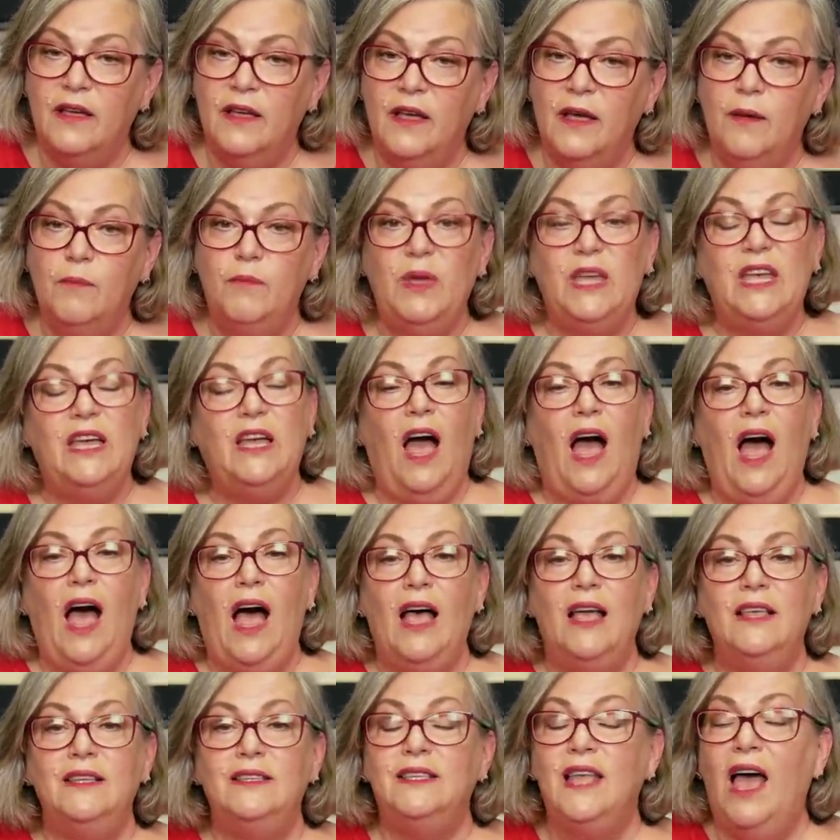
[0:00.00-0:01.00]

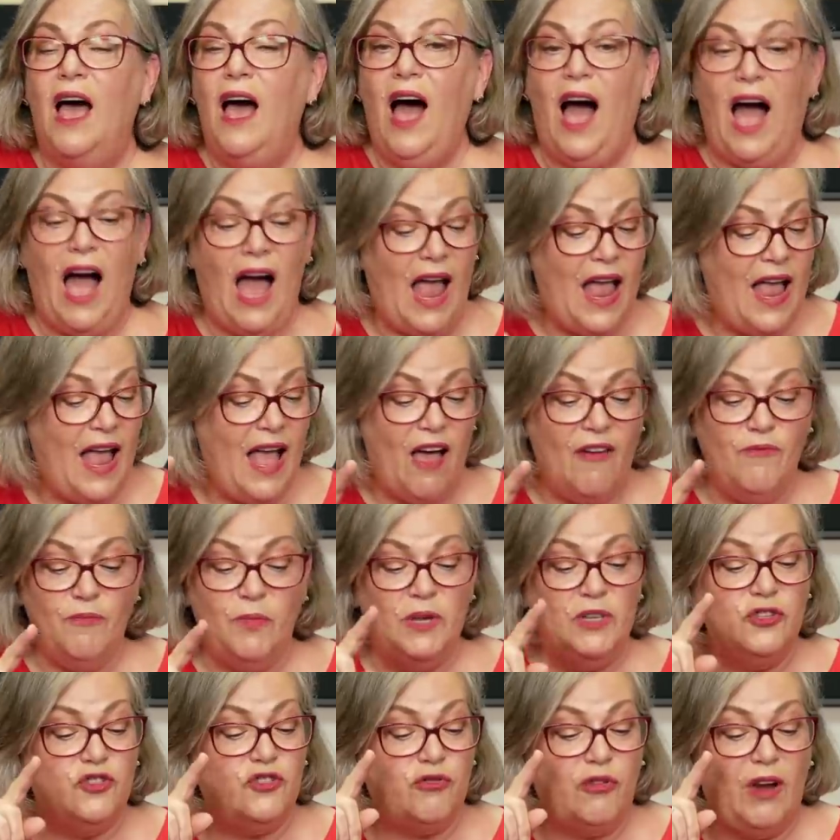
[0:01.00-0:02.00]
because I have
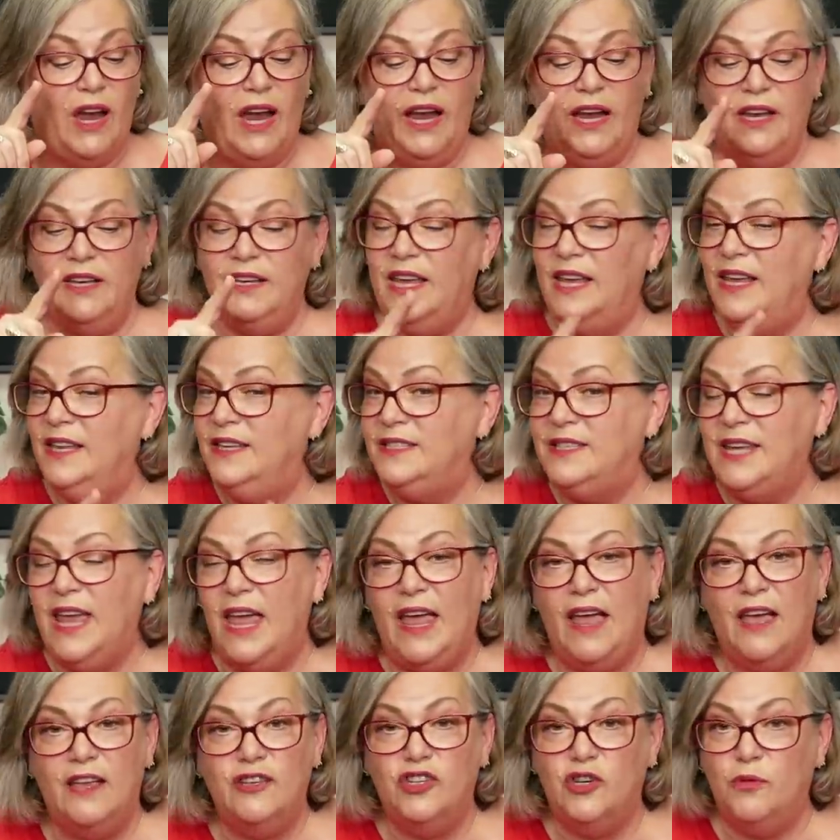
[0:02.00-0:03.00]
been trained in
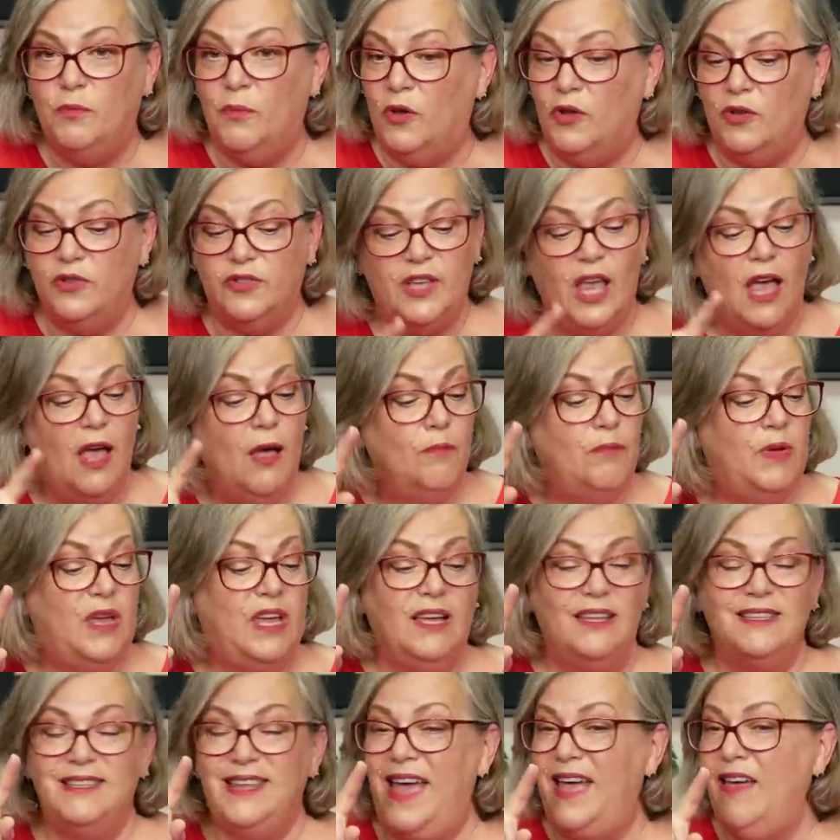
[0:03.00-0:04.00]
tangibles,
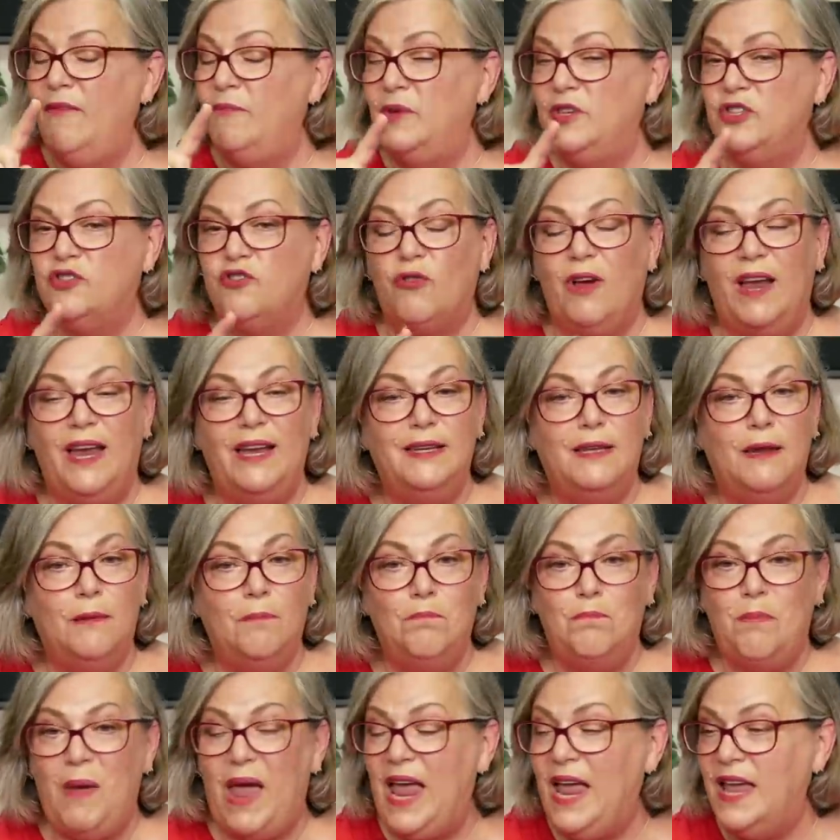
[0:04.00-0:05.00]
because I have been trained in
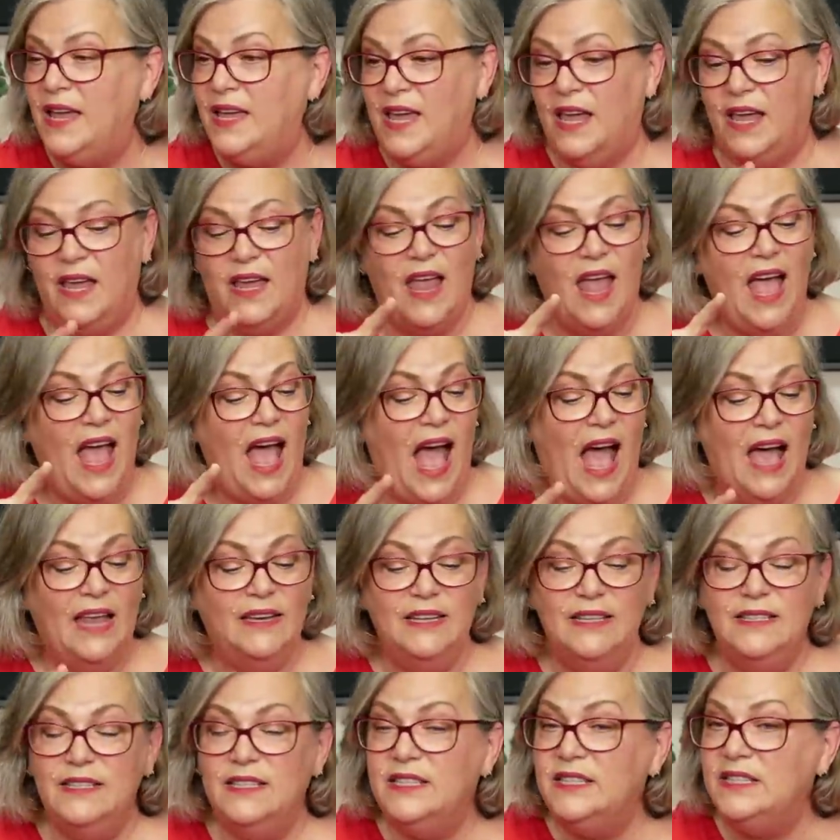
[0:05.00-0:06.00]
banking and
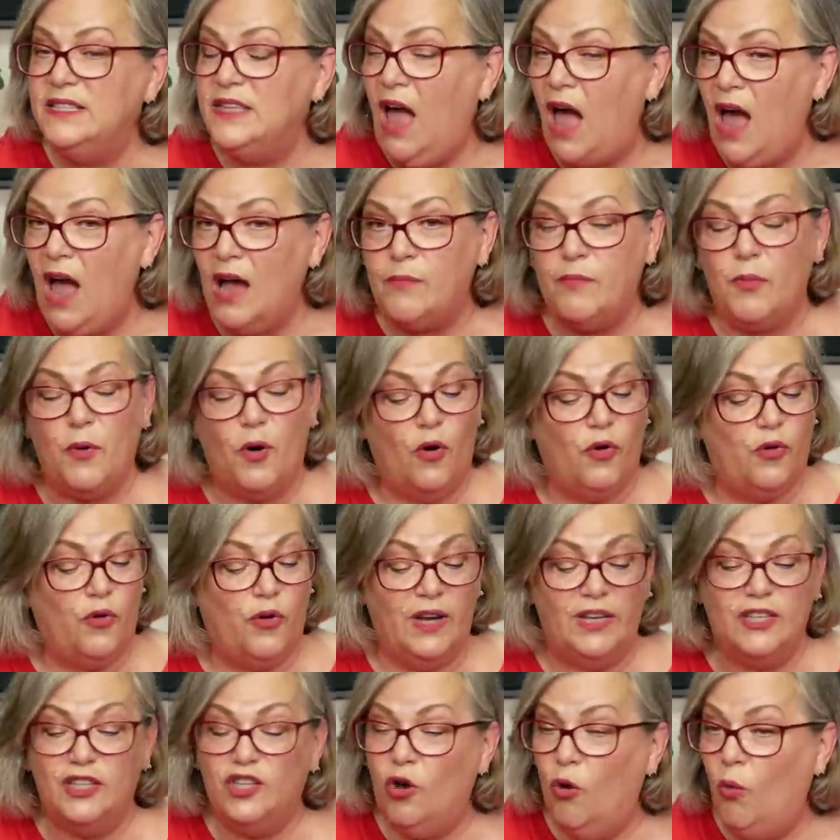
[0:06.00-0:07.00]
in
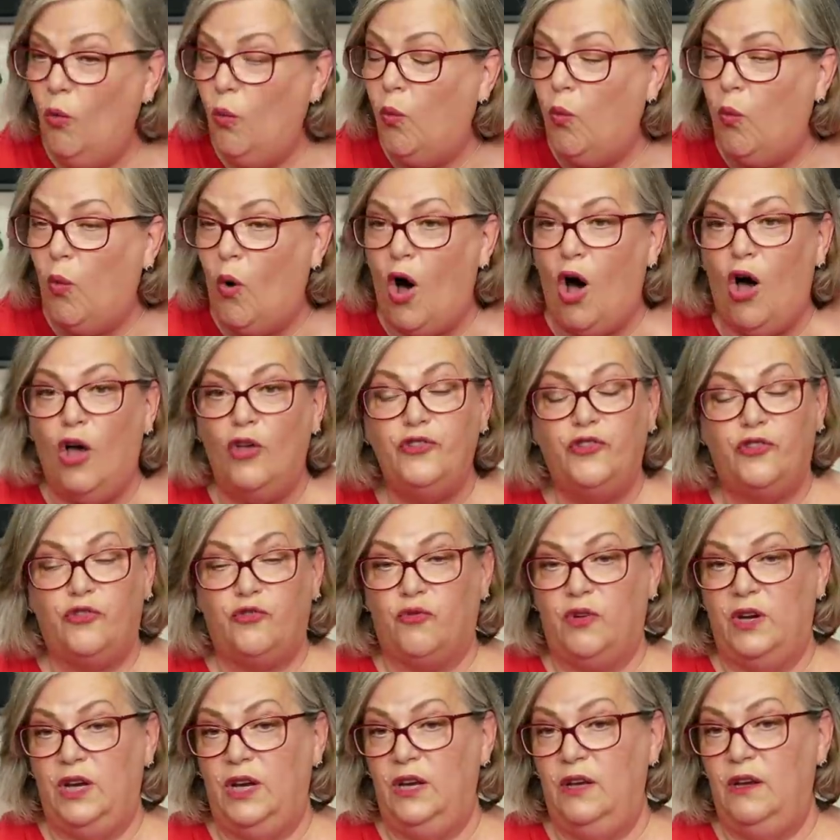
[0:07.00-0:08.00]
stockbrokering, so Wall
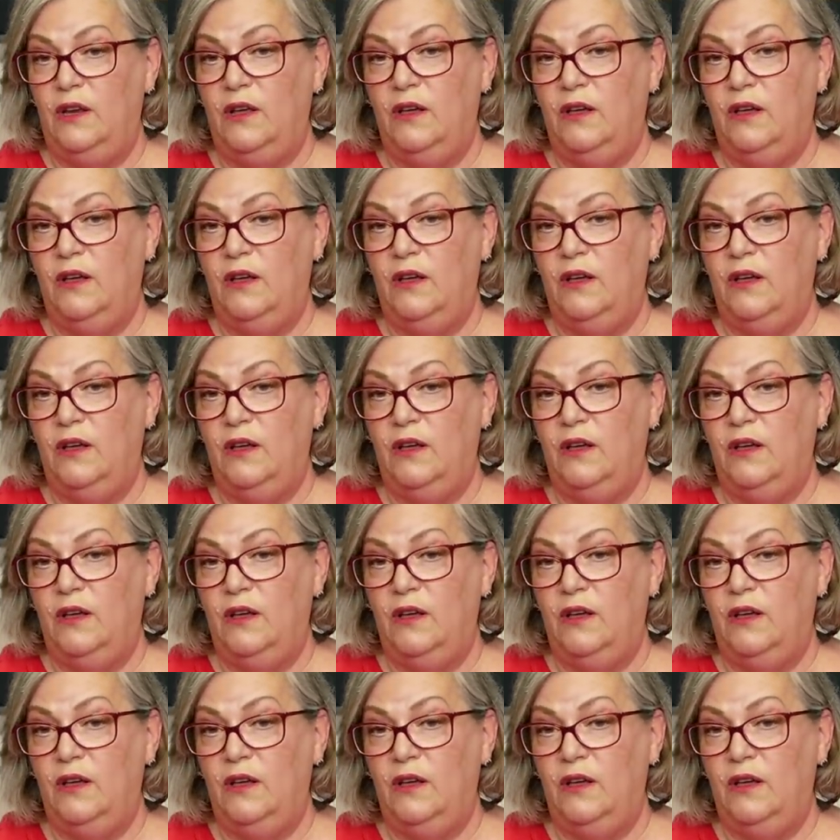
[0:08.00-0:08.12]
Street.